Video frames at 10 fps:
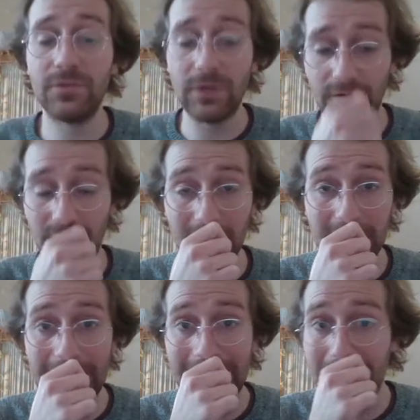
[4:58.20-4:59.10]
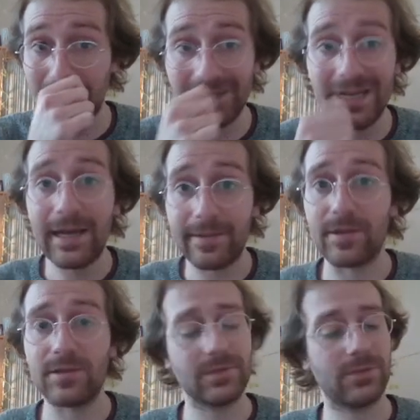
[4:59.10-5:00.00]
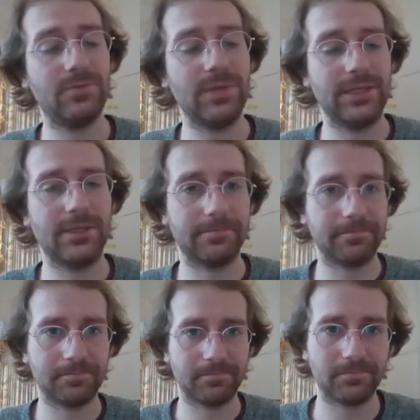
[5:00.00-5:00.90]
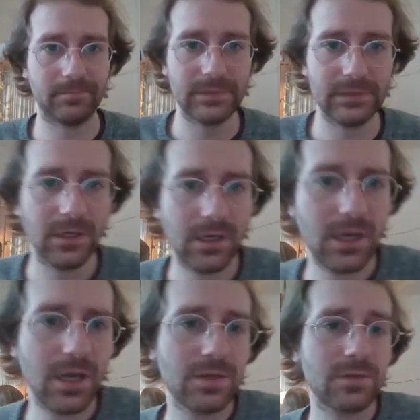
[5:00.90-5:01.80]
you ever felt that energy, I think it's a good read. So